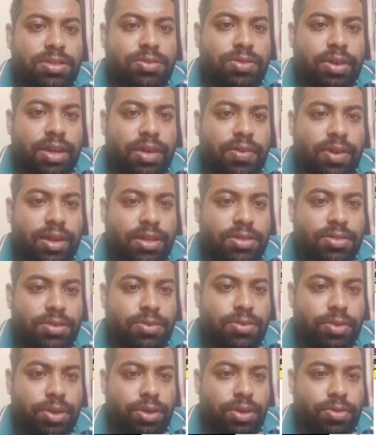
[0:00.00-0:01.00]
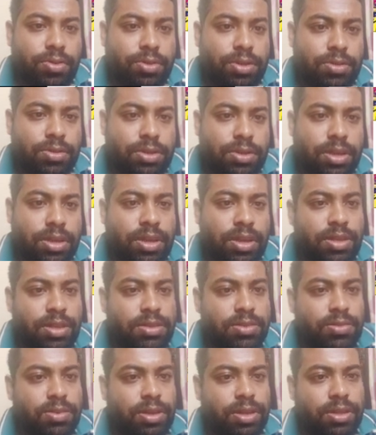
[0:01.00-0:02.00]
to have ISO 22000 and
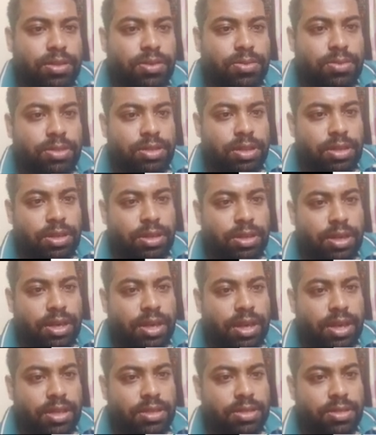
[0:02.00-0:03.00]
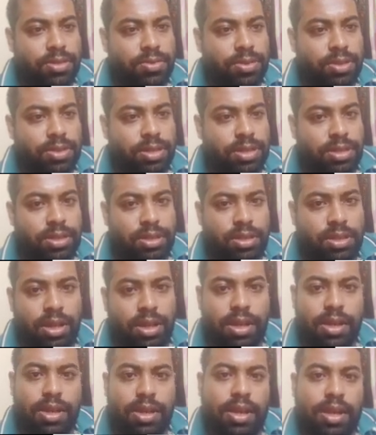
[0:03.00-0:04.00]
ISO 9000 run adjacent to each other,
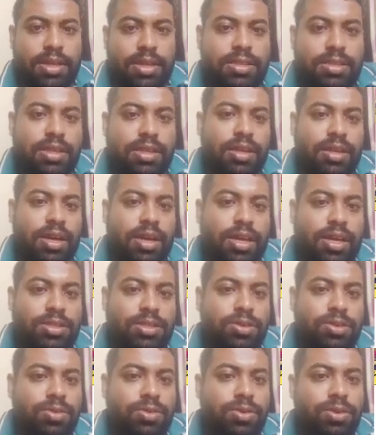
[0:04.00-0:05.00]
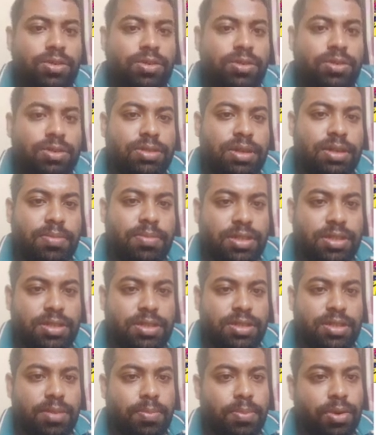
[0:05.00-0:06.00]
as the ISO 22000
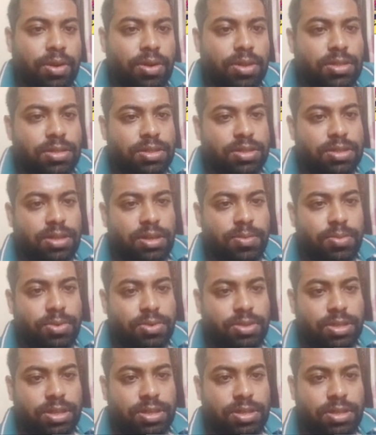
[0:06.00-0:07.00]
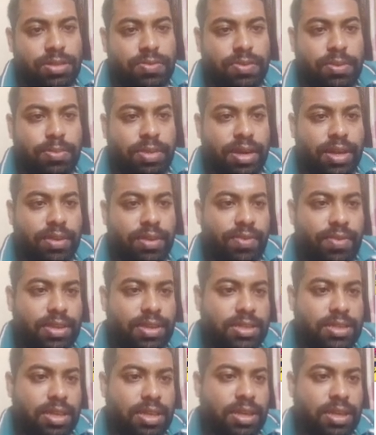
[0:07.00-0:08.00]
measures the policies and procedures for
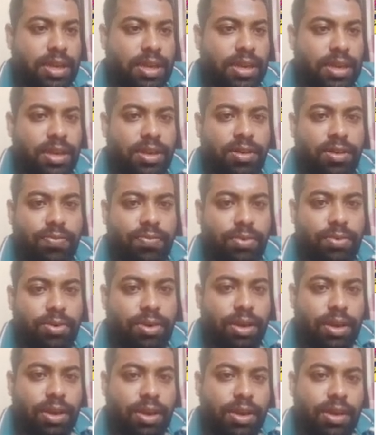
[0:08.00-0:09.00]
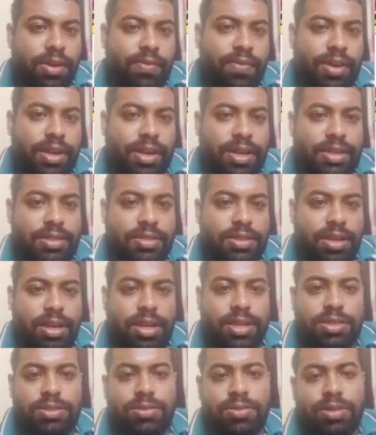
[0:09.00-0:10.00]
manufacturing and handling of food, whereas
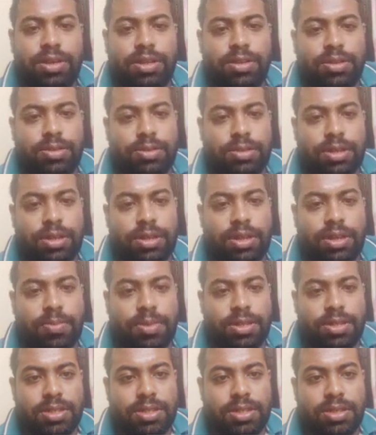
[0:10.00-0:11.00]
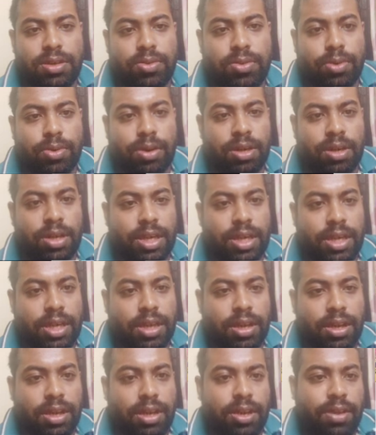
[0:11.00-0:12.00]
ISO 9000 it measures the
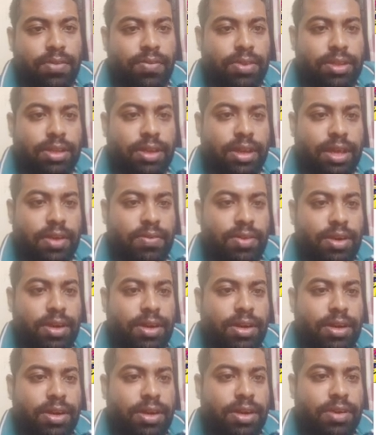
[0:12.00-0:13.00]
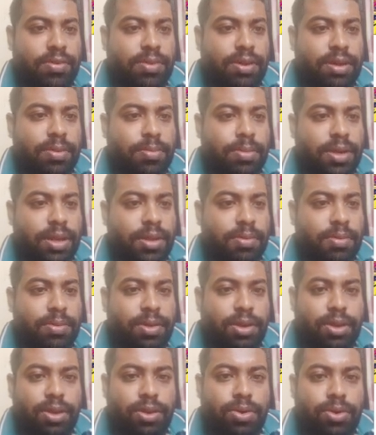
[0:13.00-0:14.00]
quality with the everyday running of the company.
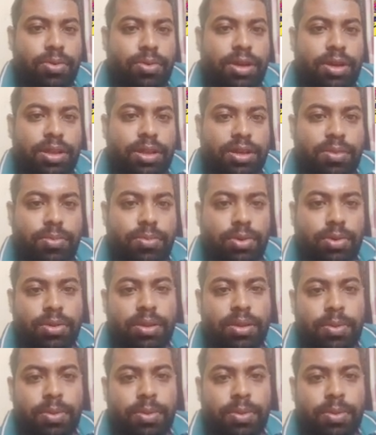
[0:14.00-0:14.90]
Together, both